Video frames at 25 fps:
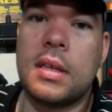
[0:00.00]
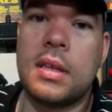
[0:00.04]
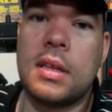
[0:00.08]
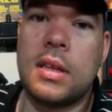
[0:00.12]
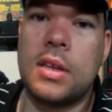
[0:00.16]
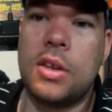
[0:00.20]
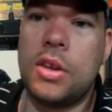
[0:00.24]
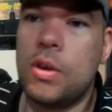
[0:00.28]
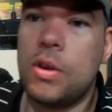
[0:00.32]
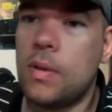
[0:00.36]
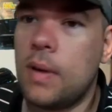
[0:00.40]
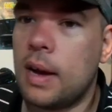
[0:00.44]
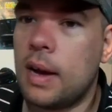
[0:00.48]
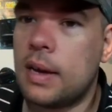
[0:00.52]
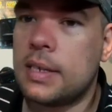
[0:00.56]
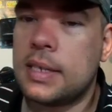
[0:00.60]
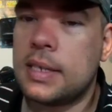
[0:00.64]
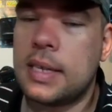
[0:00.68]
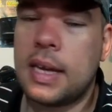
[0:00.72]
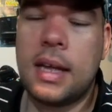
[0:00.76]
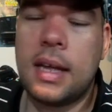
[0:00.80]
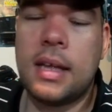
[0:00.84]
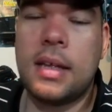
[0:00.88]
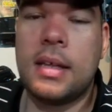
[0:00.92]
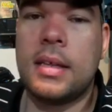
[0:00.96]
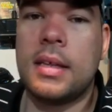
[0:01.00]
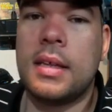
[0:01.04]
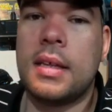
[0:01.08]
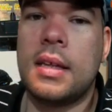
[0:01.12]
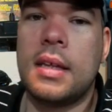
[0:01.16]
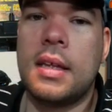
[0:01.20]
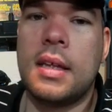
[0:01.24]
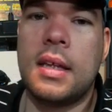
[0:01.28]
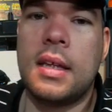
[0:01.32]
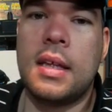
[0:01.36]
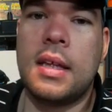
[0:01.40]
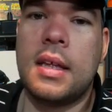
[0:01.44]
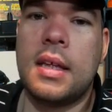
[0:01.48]
new XL,
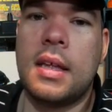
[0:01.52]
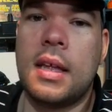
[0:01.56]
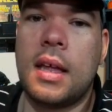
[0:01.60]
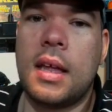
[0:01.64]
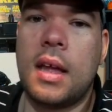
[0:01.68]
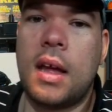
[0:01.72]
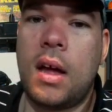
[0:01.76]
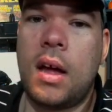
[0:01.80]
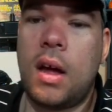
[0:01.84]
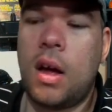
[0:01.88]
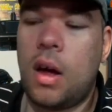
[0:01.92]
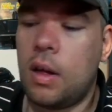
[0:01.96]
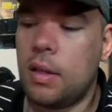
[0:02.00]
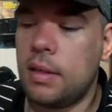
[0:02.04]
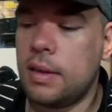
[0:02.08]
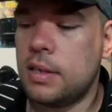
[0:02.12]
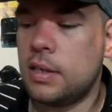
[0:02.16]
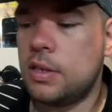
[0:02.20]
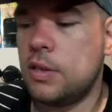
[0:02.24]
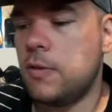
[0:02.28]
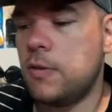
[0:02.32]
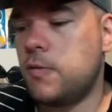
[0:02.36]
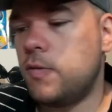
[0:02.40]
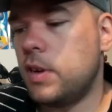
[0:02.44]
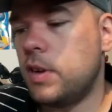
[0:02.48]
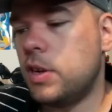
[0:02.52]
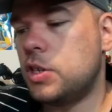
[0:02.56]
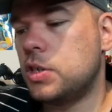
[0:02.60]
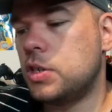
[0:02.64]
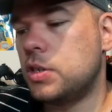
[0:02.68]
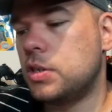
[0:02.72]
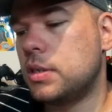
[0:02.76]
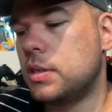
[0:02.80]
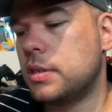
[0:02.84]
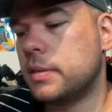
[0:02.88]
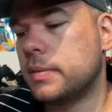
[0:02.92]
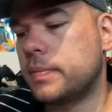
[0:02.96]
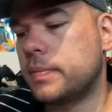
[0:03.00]
all these new features.